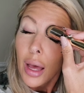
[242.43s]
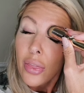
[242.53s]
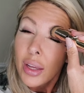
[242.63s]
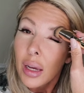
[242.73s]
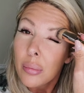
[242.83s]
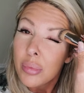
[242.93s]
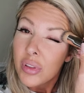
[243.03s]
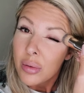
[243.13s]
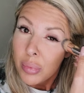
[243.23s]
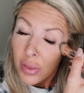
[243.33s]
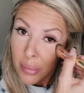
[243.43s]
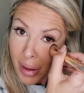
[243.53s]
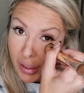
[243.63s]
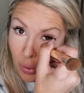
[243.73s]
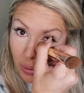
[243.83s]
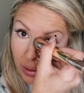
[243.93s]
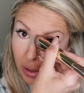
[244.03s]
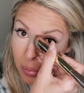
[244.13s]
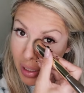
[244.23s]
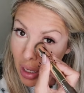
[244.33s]
I think I did put the Mango a
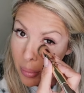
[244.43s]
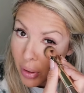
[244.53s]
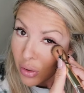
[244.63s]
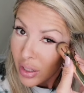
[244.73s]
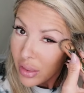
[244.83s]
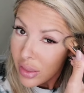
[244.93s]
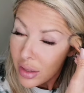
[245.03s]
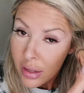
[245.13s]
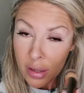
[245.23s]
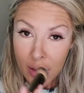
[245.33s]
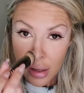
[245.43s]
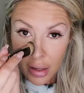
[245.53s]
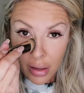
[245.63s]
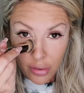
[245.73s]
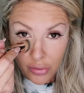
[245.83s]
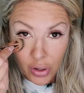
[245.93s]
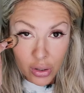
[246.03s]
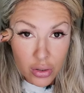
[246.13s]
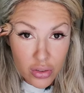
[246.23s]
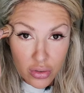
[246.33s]
little bit up underneath
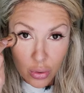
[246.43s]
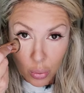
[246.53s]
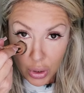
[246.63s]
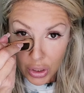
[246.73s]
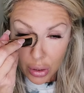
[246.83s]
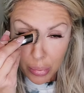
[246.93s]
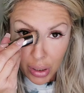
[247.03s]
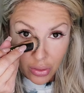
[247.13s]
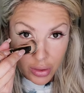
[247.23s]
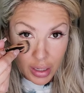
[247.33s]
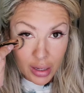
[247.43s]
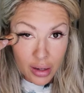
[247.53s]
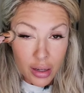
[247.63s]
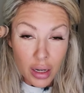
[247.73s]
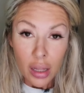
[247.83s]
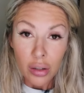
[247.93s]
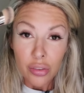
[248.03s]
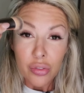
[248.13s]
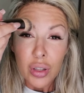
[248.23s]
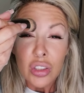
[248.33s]
first, or you could put the color
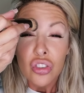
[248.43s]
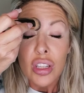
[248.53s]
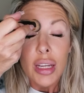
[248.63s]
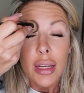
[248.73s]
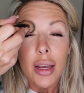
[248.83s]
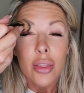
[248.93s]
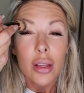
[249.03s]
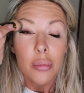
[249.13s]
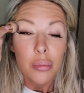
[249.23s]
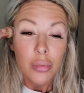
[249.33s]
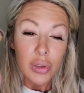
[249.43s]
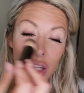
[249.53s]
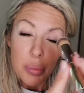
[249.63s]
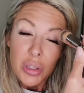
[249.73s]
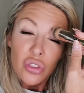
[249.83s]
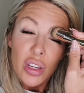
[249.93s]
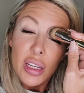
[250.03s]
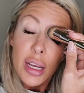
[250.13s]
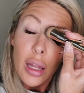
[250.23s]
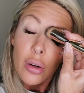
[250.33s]
Frenchie in the lip and
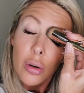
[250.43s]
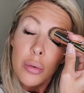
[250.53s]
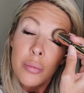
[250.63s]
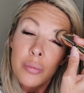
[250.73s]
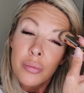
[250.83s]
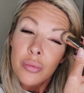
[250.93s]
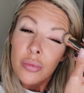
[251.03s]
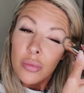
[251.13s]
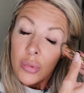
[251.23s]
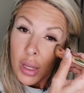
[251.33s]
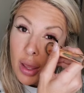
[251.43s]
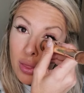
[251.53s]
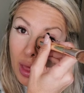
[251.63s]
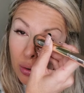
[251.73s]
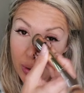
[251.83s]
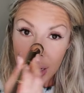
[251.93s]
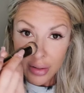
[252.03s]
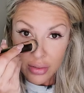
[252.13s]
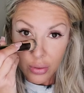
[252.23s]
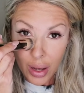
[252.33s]
cheek color, and that'll
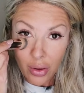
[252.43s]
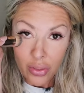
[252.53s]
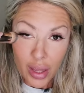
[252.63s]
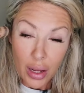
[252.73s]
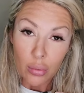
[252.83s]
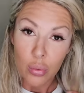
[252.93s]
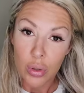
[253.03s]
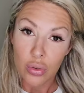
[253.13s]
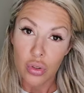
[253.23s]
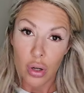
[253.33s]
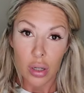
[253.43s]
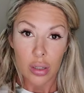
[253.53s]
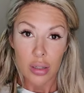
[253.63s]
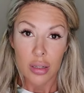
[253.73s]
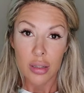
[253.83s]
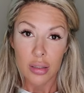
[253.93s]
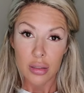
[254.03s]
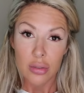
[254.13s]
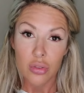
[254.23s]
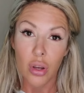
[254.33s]
cancel out that real dark
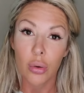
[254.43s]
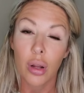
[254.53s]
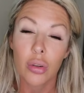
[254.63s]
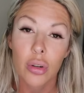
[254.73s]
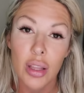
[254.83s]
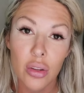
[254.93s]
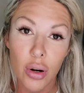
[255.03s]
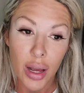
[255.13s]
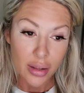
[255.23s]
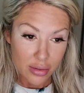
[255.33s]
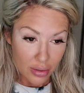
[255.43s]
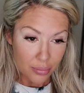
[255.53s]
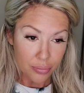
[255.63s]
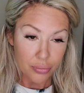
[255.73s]
tone underneath your eyes.